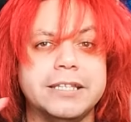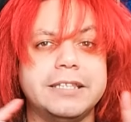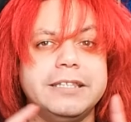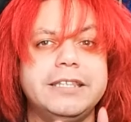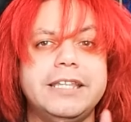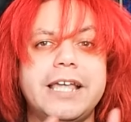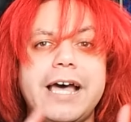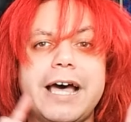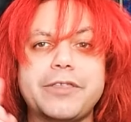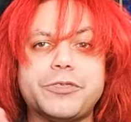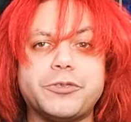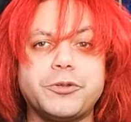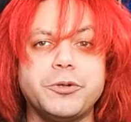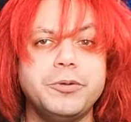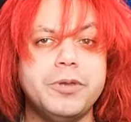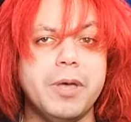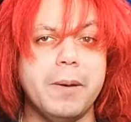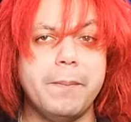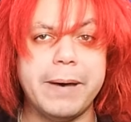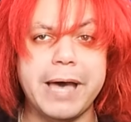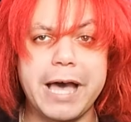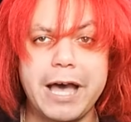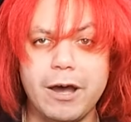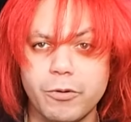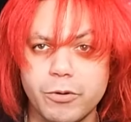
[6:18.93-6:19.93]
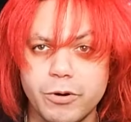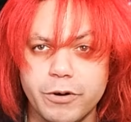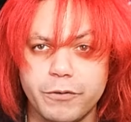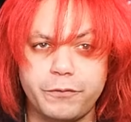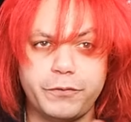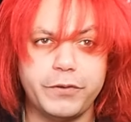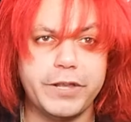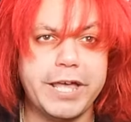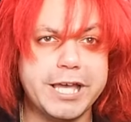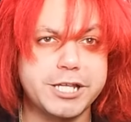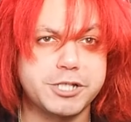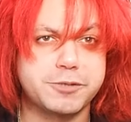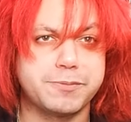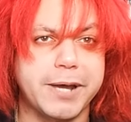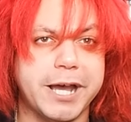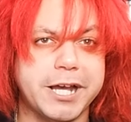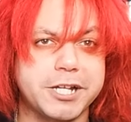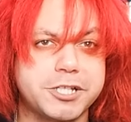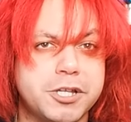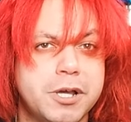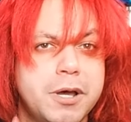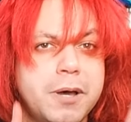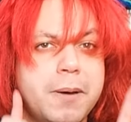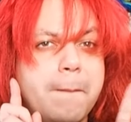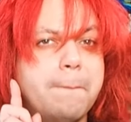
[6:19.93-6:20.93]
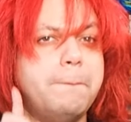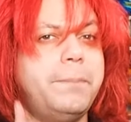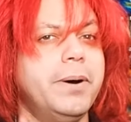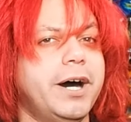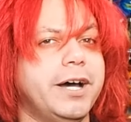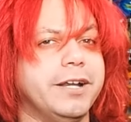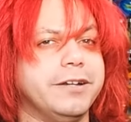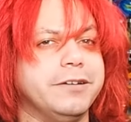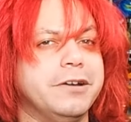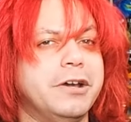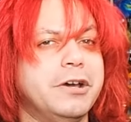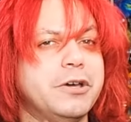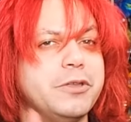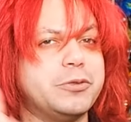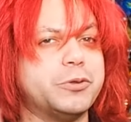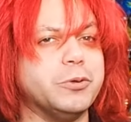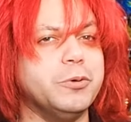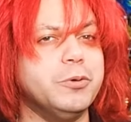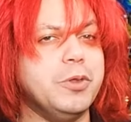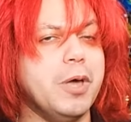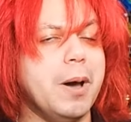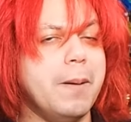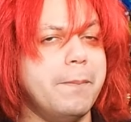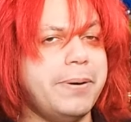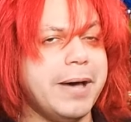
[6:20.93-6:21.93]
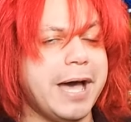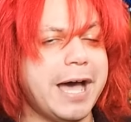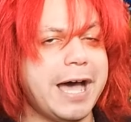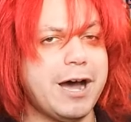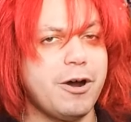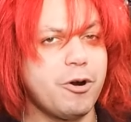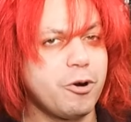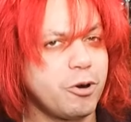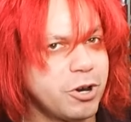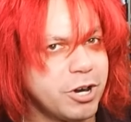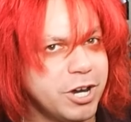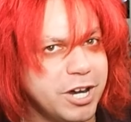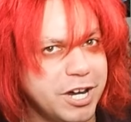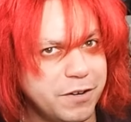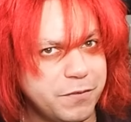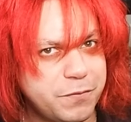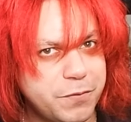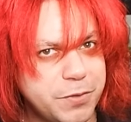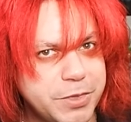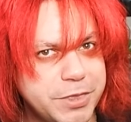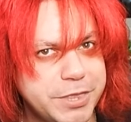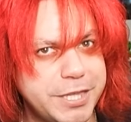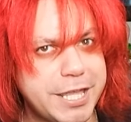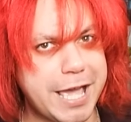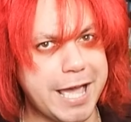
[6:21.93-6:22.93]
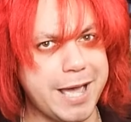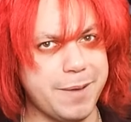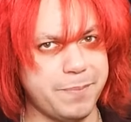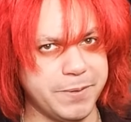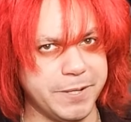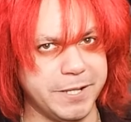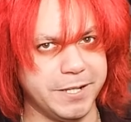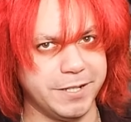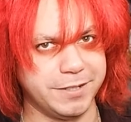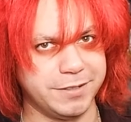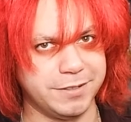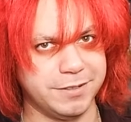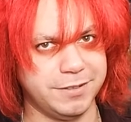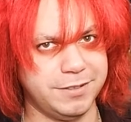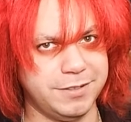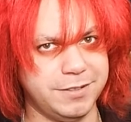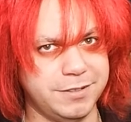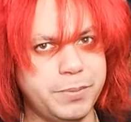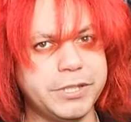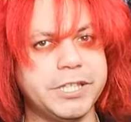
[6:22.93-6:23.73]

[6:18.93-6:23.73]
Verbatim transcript: not through the power of flashbacks, but through the power of napping.